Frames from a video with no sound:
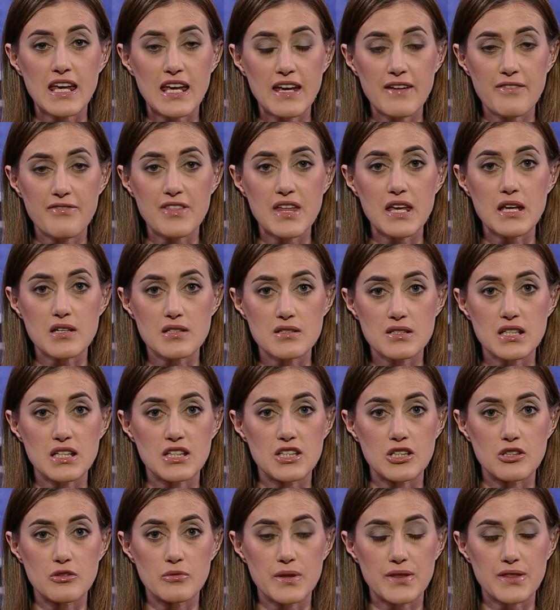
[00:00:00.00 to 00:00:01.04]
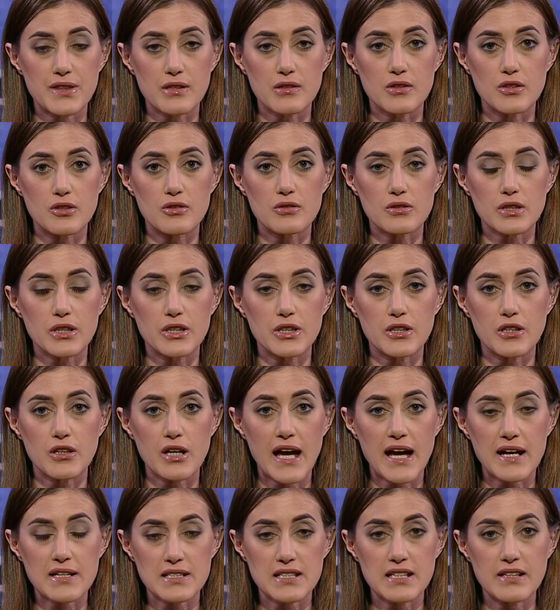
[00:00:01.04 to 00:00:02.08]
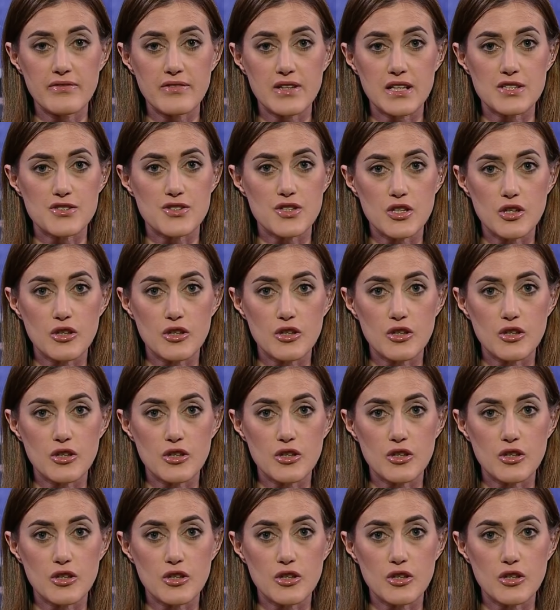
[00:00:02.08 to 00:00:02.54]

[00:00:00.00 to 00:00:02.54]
if they continue with their nuclear activities.